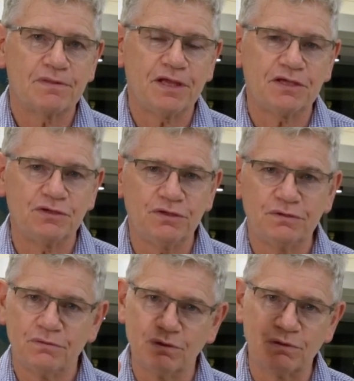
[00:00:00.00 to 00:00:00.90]
Thank
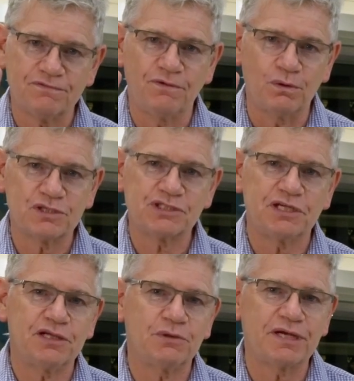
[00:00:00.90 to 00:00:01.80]
you. We look forward to
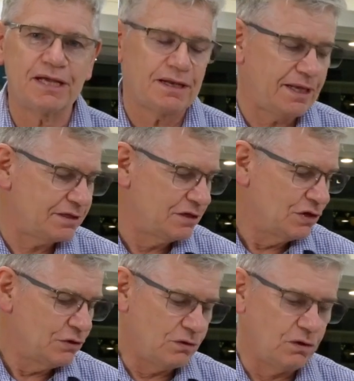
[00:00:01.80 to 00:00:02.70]
seeing you in Adelaide,
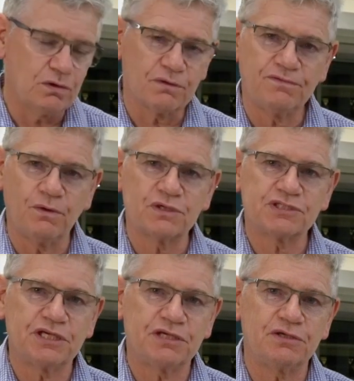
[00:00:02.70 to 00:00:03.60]
or look forward to
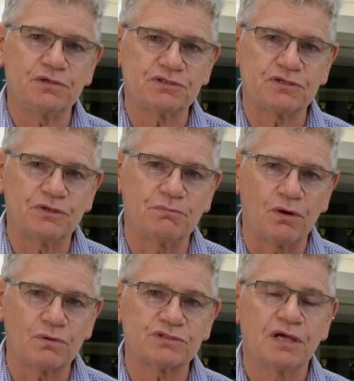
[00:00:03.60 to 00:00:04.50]
seeing you use the new
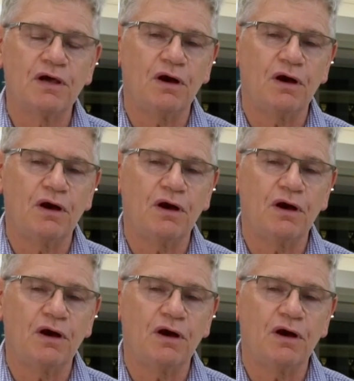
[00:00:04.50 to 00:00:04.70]
models.